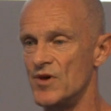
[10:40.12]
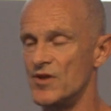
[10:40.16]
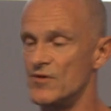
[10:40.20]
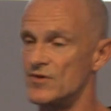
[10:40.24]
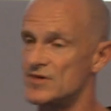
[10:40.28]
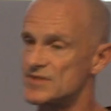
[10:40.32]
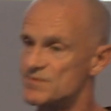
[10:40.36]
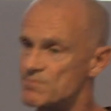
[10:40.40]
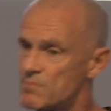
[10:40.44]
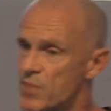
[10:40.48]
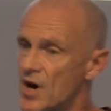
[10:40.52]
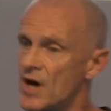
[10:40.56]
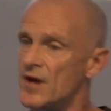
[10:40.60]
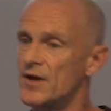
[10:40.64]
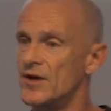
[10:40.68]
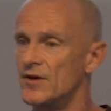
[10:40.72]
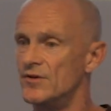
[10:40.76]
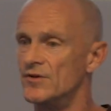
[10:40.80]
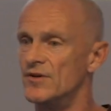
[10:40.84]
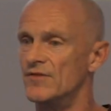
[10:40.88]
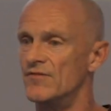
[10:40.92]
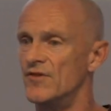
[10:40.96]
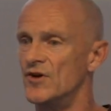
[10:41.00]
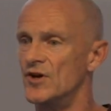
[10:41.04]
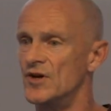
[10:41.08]
whether it's
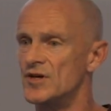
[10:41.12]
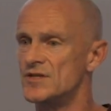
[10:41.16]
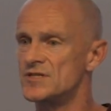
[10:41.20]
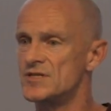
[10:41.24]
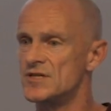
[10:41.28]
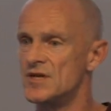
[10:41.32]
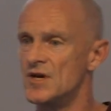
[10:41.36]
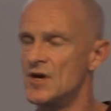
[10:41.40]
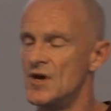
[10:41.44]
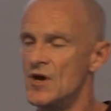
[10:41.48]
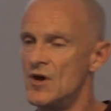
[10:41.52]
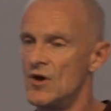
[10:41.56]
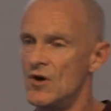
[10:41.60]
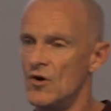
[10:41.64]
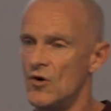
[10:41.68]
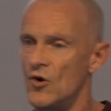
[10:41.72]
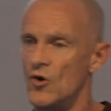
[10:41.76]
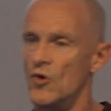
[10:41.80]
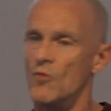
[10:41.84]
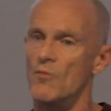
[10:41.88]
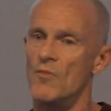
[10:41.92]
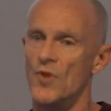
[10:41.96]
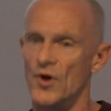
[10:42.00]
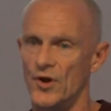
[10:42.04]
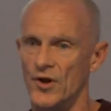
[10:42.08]
biodiverse
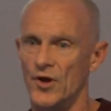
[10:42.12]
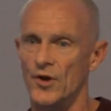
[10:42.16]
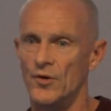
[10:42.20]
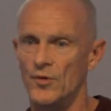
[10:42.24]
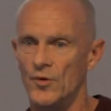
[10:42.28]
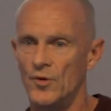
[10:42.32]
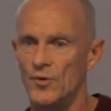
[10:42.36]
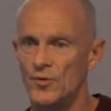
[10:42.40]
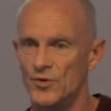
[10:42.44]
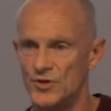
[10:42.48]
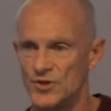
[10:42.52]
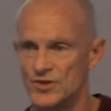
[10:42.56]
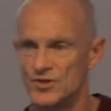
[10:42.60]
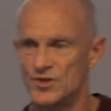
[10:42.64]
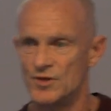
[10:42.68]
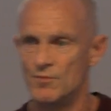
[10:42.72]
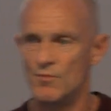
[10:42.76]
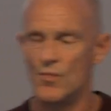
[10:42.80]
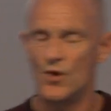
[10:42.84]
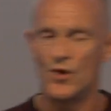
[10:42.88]
or mono, just a